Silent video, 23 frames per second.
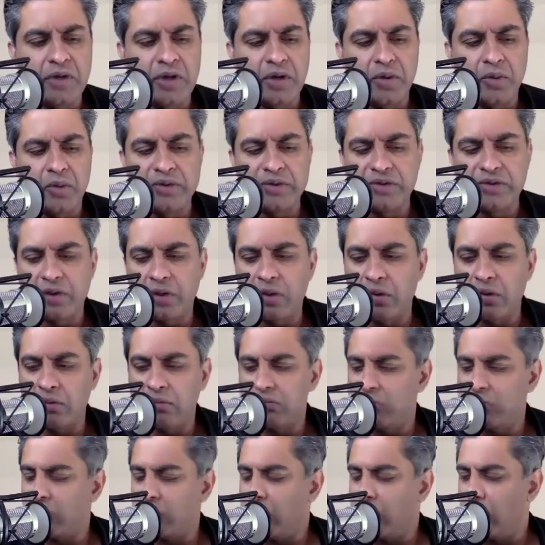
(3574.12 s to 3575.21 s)
you know what the
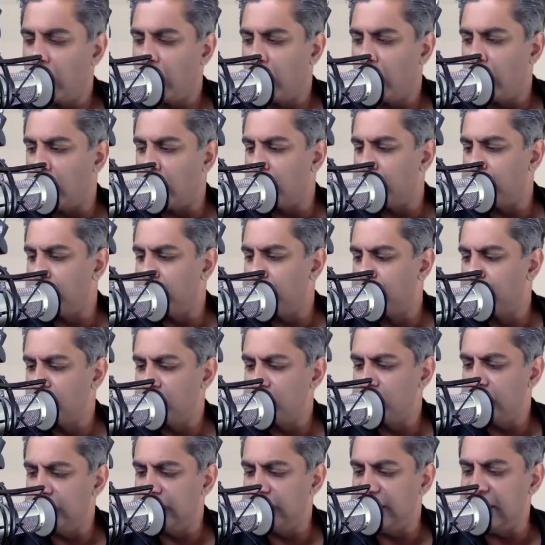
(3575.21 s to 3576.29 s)
whole
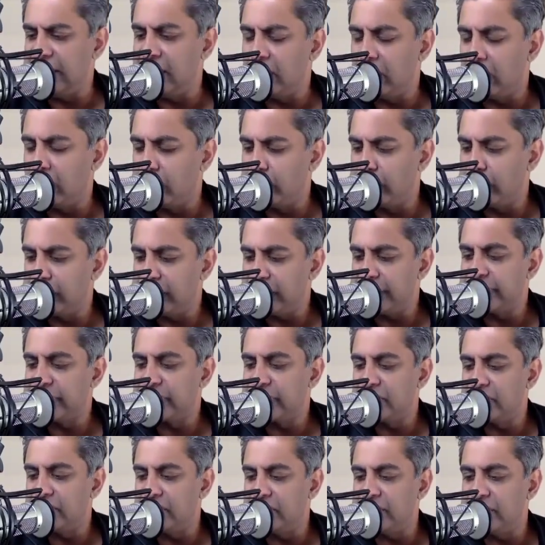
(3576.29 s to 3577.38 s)
deal with this
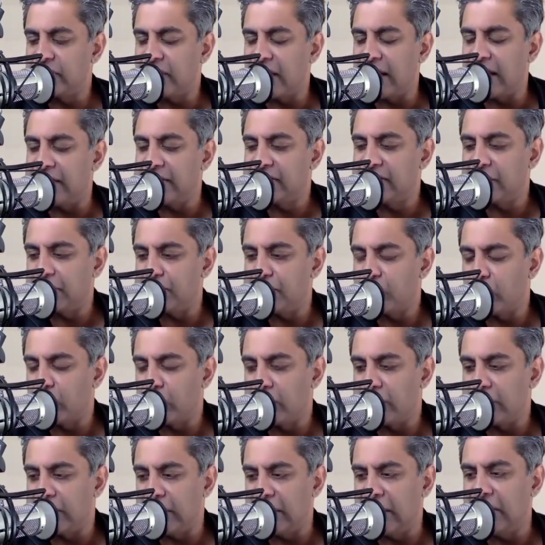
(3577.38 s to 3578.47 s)
these concepts
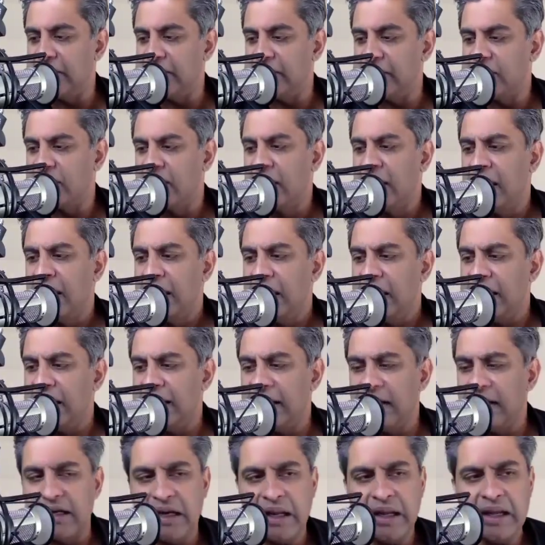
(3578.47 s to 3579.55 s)
really is. And
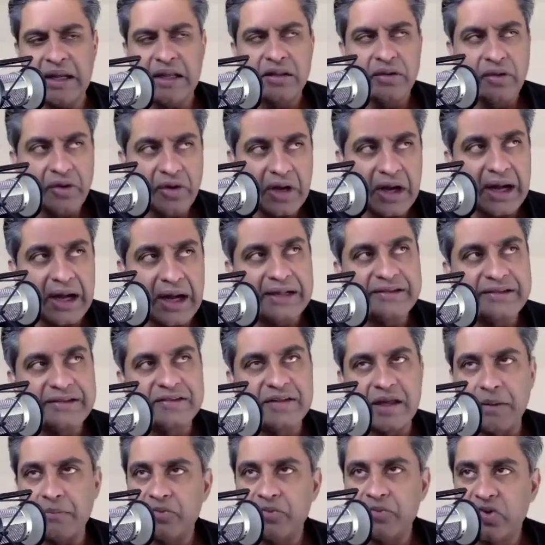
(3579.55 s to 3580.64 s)
again, they're
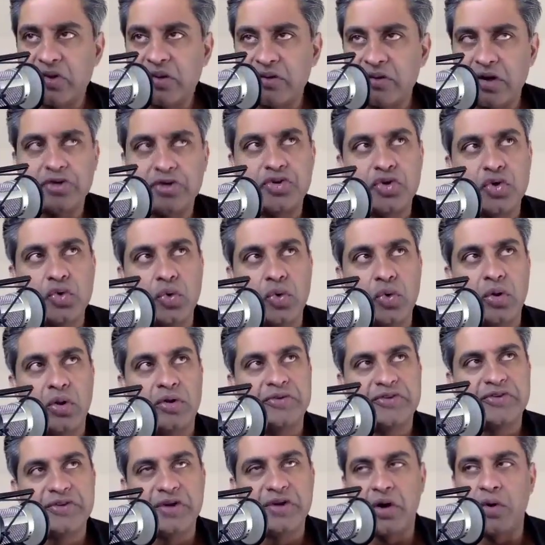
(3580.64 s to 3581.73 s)
concepts, they're
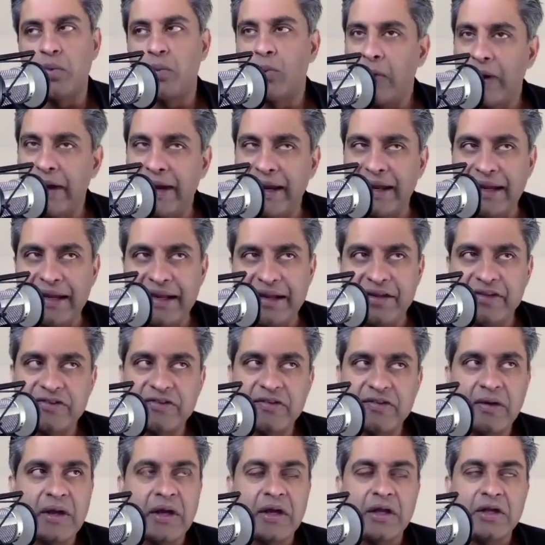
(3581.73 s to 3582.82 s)
tools, there are
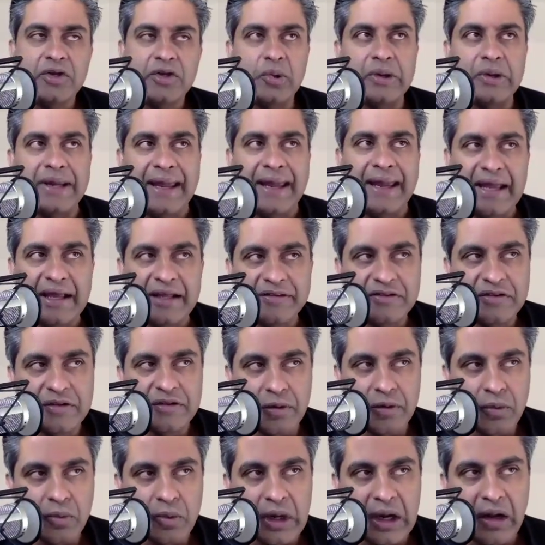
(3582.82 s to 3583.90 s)
ways to enhance
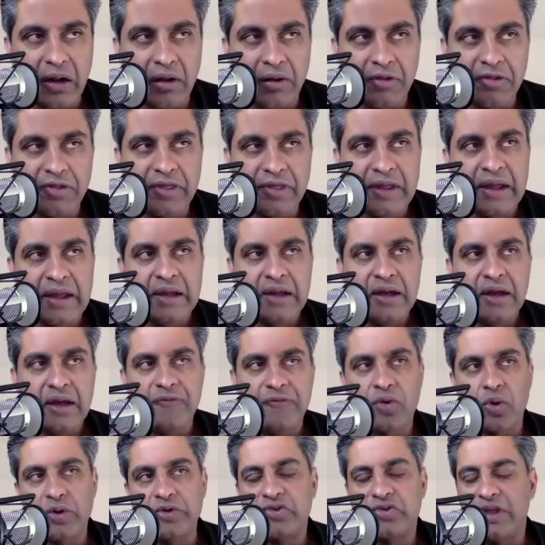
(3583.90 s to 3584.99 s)
your wealth. Of
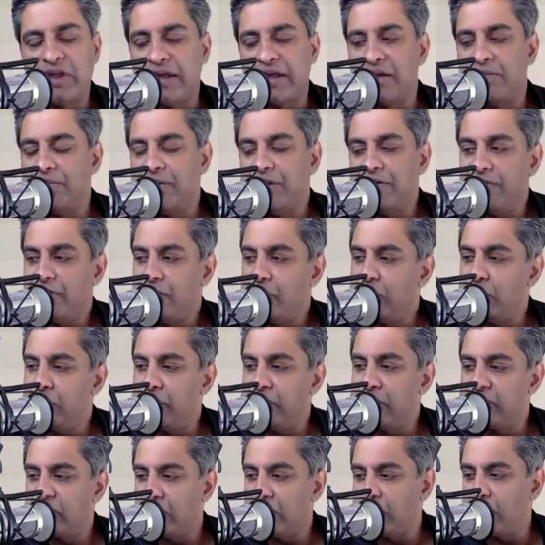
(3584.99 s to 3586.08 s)
course, they can be viewed
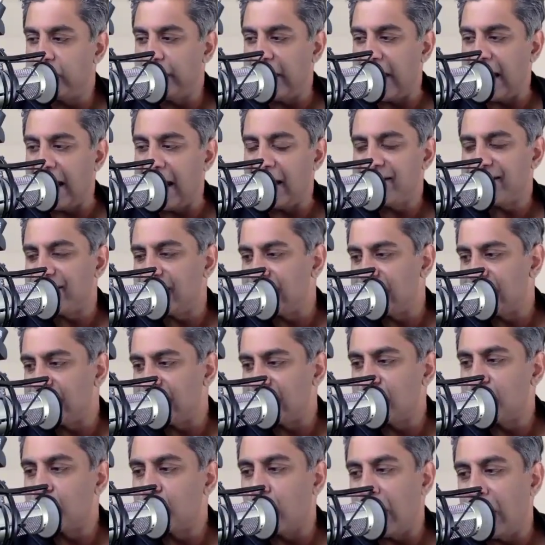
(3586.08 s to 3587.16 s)
as simply assets
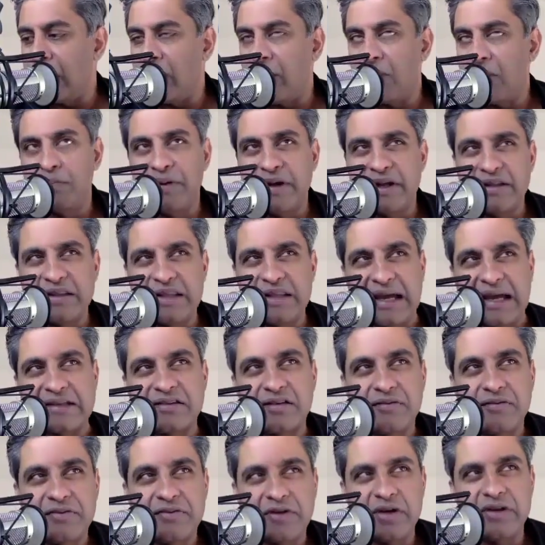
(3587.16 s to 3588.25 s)
as well, but that's
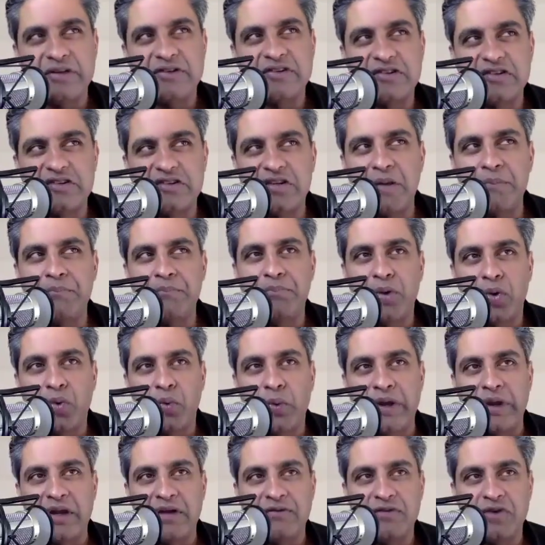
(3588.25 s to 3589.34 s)
a very simple
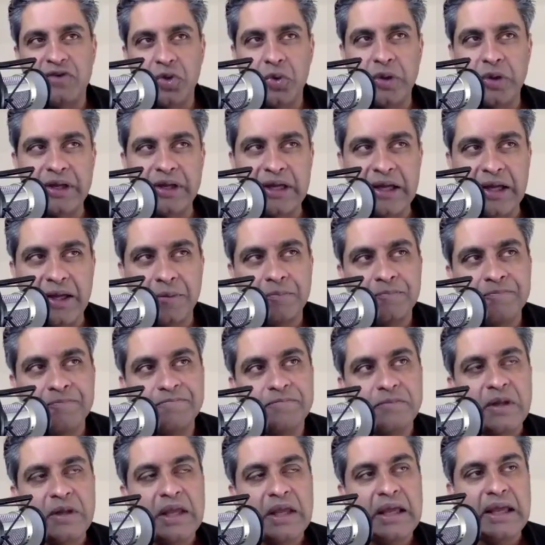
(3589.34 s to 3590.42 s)
way of doing it.
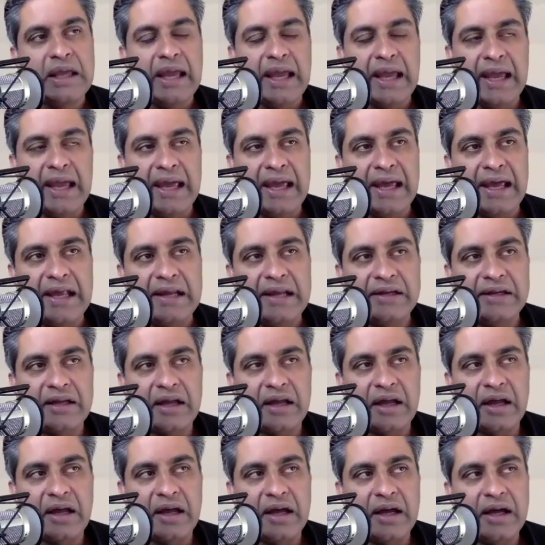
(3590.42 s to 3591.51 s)
And
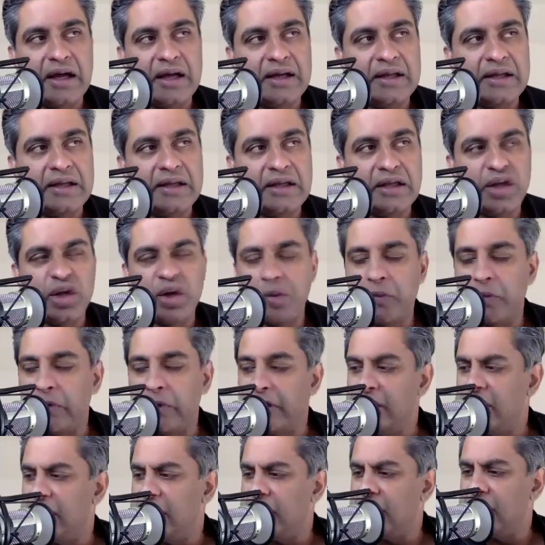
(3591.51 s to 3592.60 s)
uh, you know,
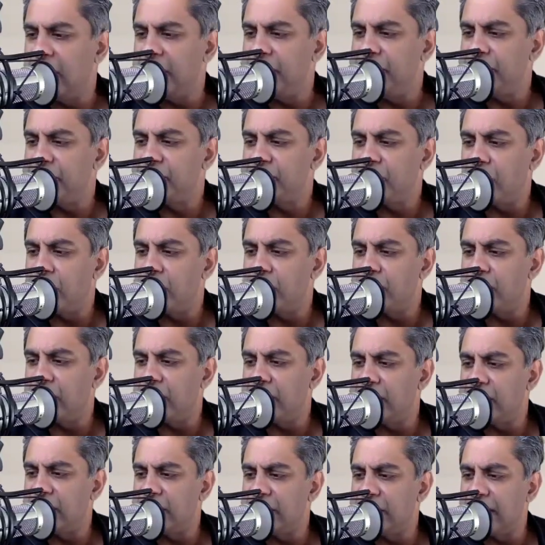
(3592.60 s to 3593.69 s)
and and I just don't
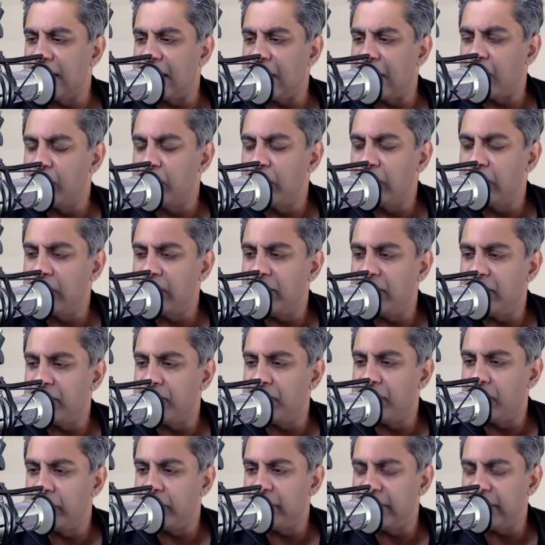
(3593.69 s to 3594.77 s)
think that that really
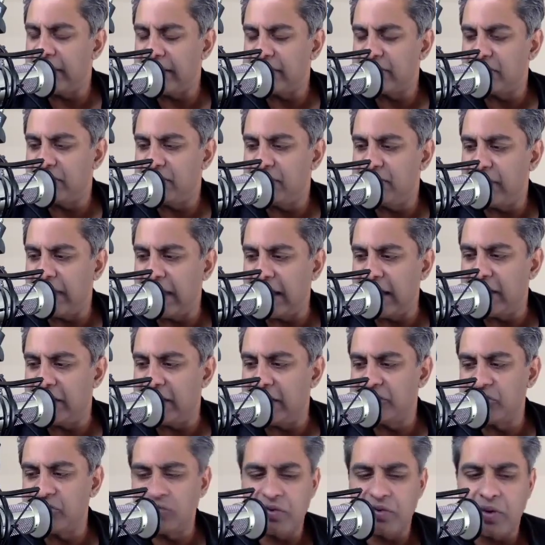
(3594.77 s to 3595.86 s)
fully takes
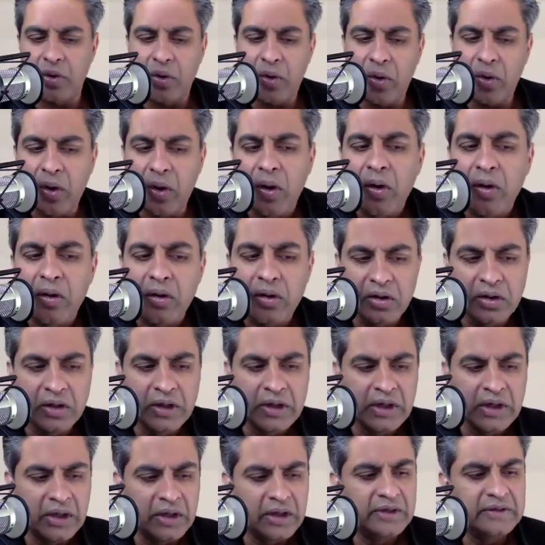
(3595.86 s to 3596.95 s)
advantage of all
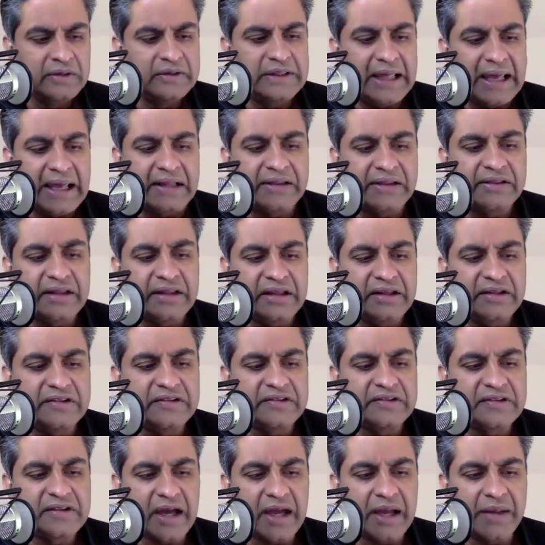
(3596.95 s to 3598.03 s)
that these
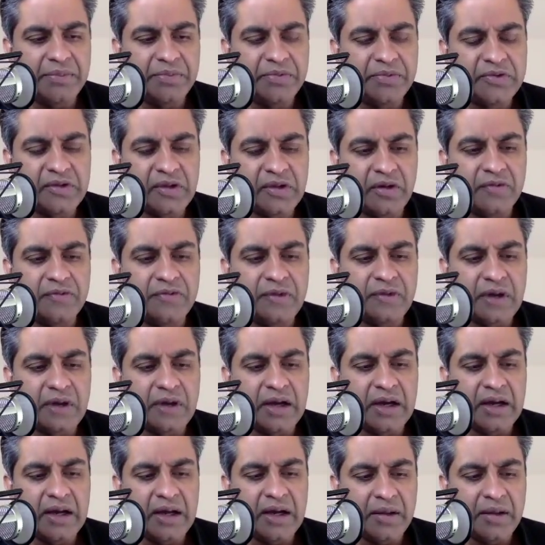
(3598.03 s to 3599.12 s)
types of
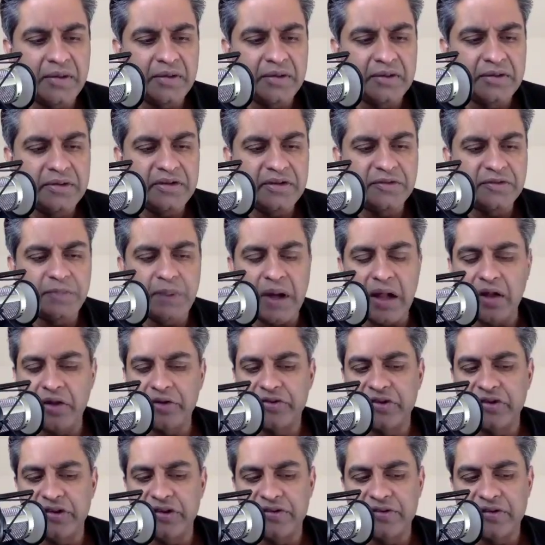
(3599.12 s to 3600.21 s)
uh, these
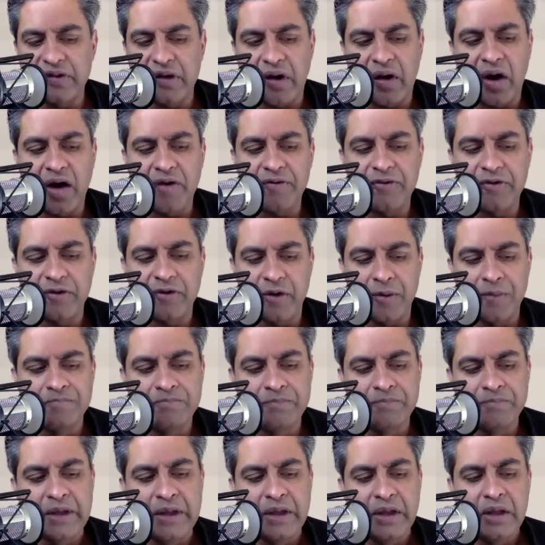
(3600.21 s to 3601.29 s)
policies offer.
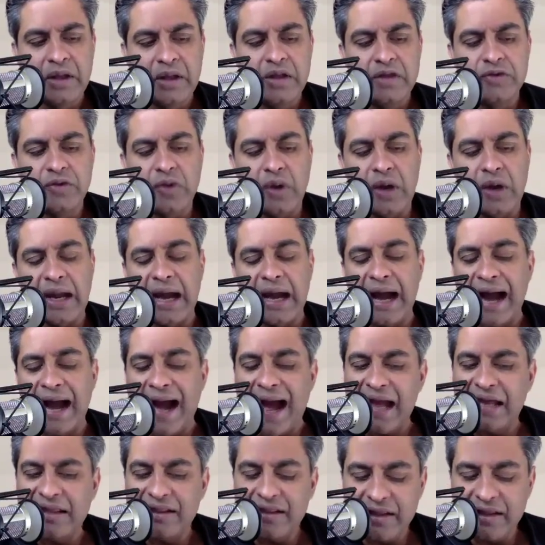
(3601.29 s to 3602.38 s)
So I
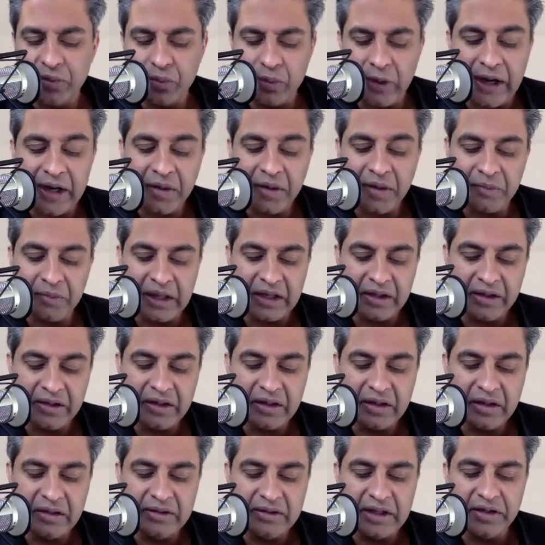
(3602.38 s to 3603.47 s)
highly
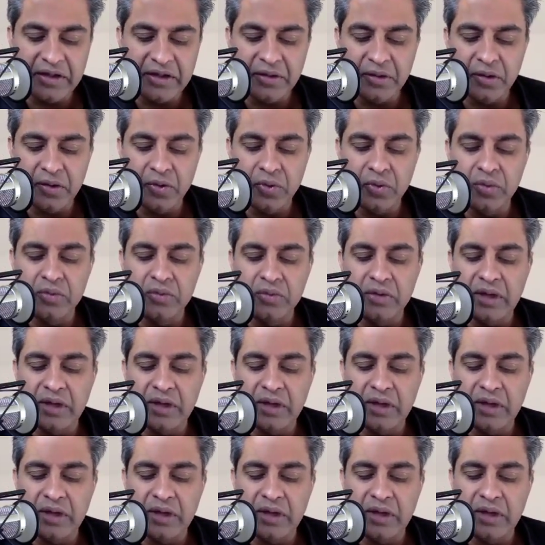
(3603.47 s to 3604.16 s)
recommend that you